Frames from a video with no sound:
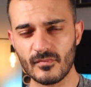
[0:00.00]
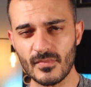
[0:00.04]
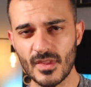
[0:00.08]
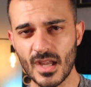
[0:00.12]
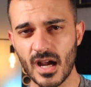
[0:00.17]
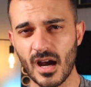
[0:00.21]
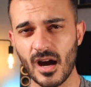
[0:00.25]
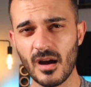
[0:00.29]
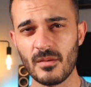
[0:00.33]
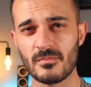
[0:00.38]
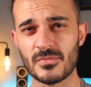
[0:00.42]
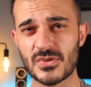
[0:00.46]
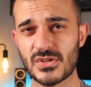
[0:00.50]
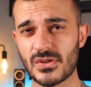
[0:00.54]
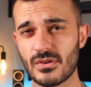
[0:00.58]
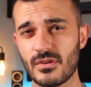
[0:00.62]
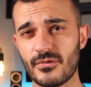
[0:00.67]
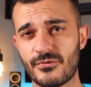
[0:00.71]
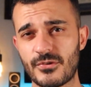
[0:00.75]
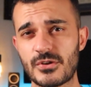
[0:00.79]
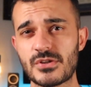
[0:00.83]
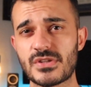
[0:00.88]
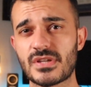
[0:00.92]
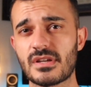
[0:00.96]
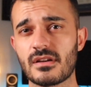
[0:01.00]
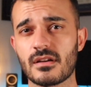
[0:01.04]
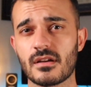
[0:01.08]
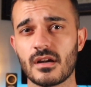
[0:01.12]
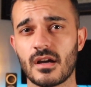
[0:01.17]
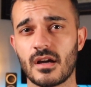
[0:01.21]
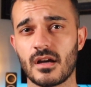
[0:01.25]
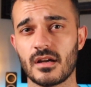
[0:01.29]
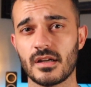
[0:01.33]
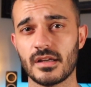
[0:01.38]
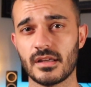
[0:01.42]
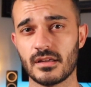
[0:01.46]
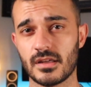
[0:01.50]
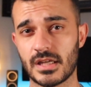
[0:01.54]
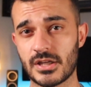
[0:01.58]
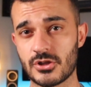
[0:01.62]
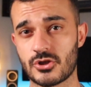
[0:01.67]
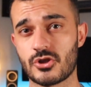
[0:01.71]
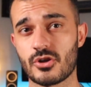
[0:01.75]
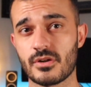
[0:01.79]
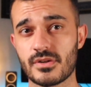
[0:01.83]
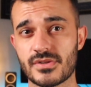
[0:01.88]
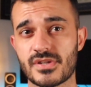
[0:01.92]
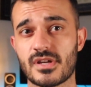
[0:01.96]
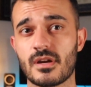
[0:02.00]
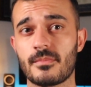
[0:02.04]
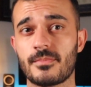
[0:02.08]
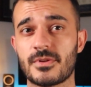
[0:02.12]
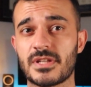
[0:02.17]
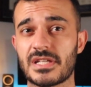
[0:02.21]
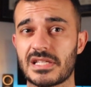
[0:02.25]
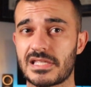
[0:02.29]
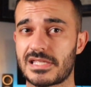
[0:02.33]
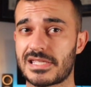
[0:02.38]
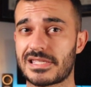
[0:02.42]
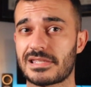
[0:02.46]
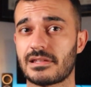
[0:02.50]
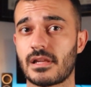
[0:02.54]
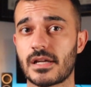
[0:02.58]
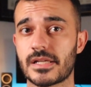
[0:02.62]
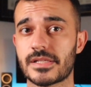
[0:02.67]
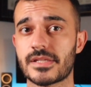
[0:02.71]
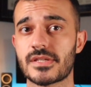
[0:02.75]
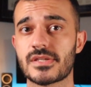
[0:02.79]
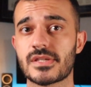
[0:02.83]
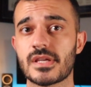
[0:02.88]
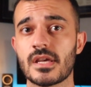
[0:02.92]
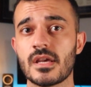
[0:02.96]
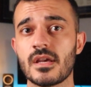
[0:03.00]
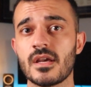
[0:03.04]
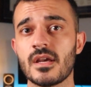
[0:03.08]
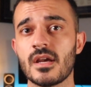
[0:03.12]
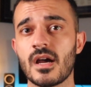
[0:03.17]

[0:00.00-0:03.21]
So the first insurance company is Slice.